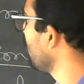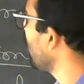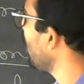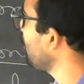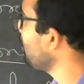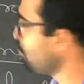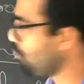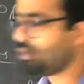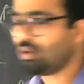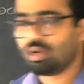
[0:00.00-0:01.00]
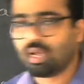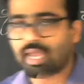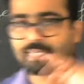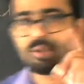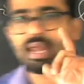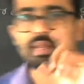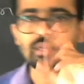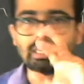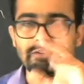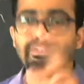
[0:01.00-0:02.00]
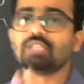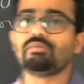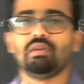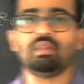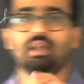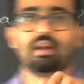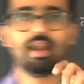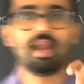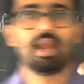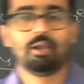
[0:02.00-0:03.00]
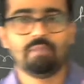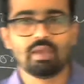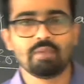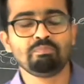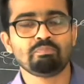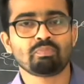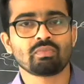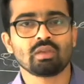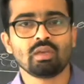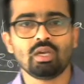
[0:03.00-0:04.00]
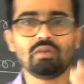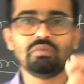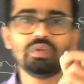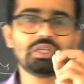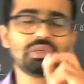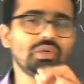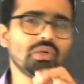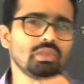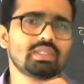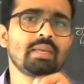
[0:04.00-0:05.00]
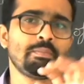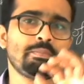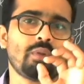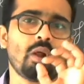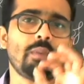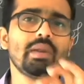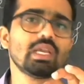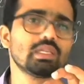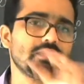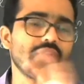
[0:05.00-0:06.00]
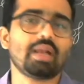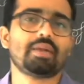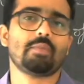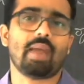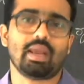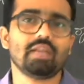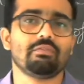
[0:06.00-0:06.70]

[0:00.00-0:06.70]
And before explaining the difference between the ray and beam, we should know some properties of electromagnetic